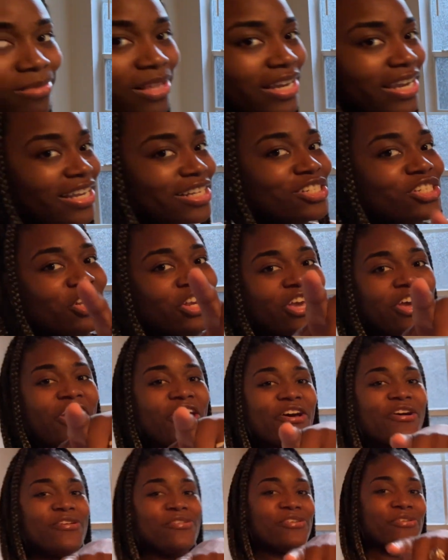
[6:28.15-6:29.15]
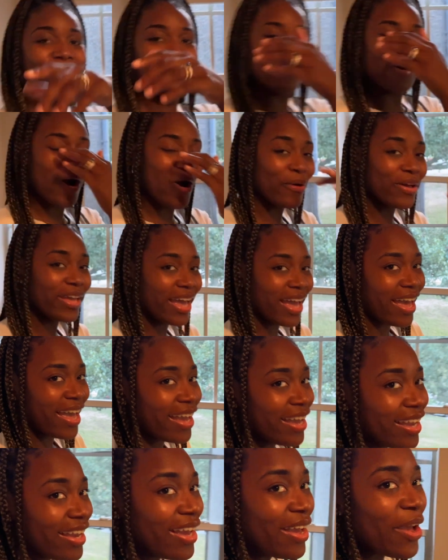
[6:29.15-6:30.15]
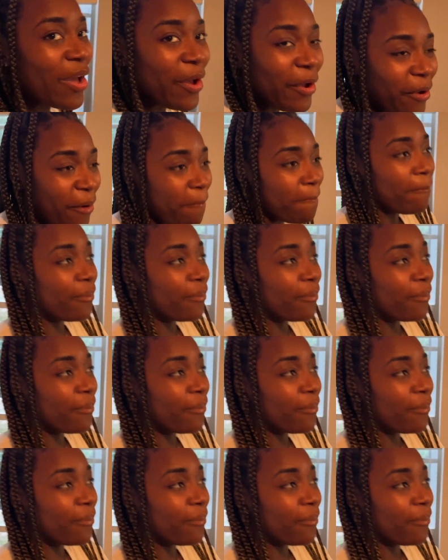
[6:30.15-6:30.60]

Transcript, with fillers: look at oh, you. Oh, sorry, sorry, sorry, okay. sorry, sorry, sorry, sorry.